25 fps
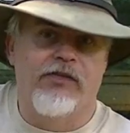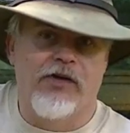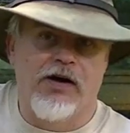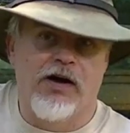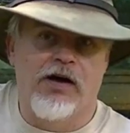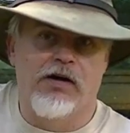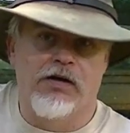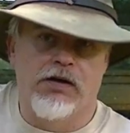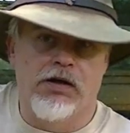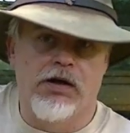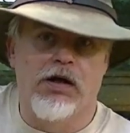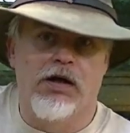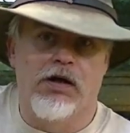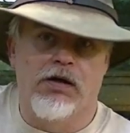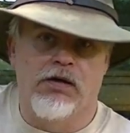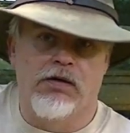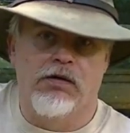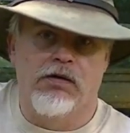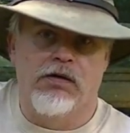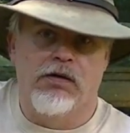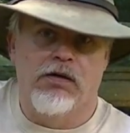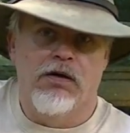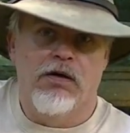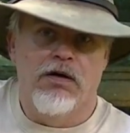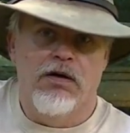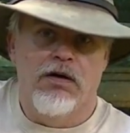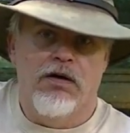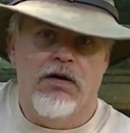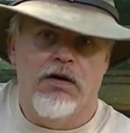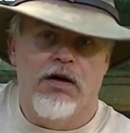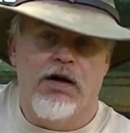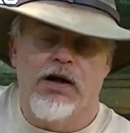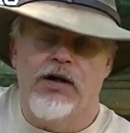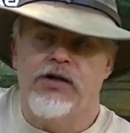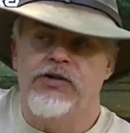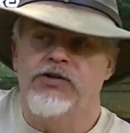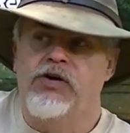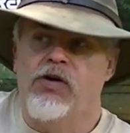fire kit.
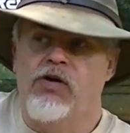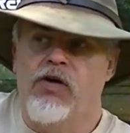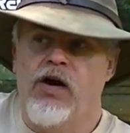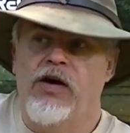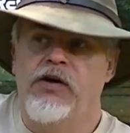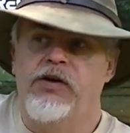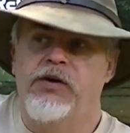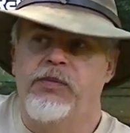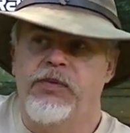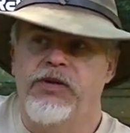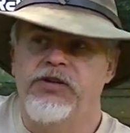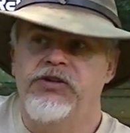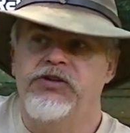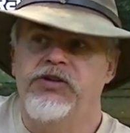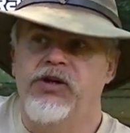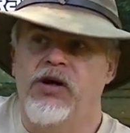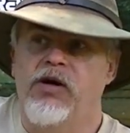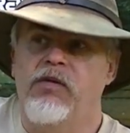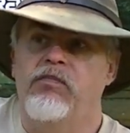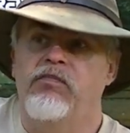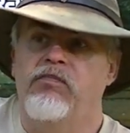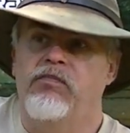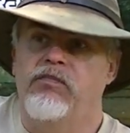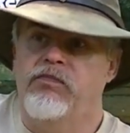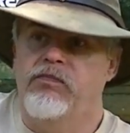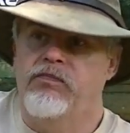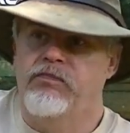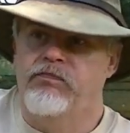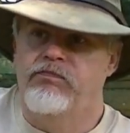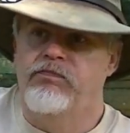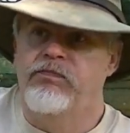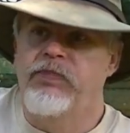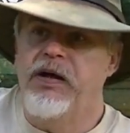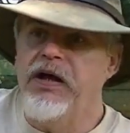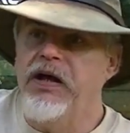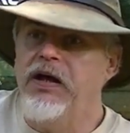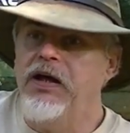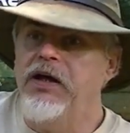It's going to have to be something
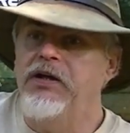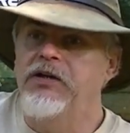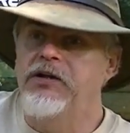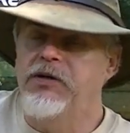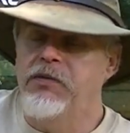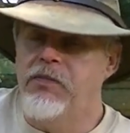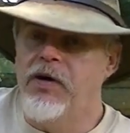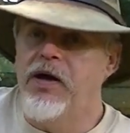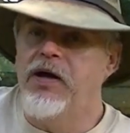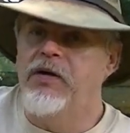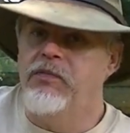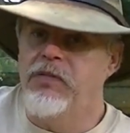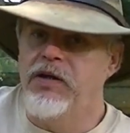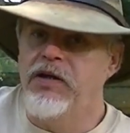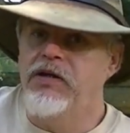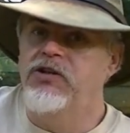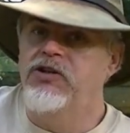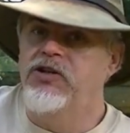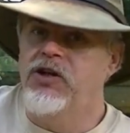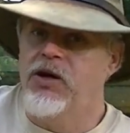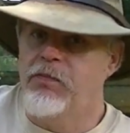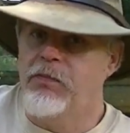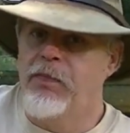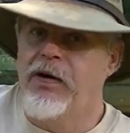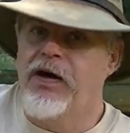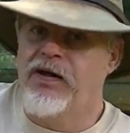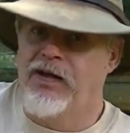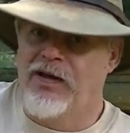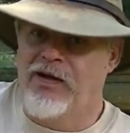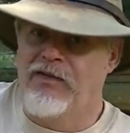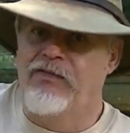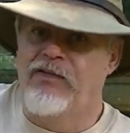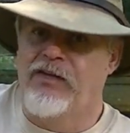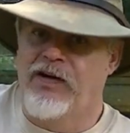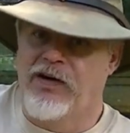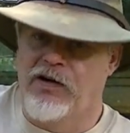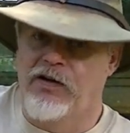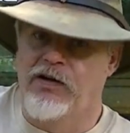big to make me jump out of
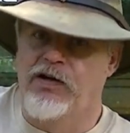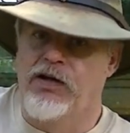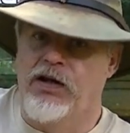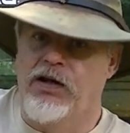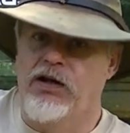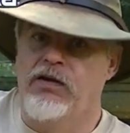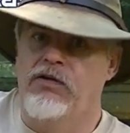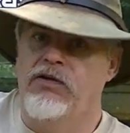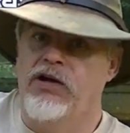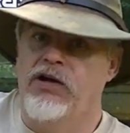that fire kit.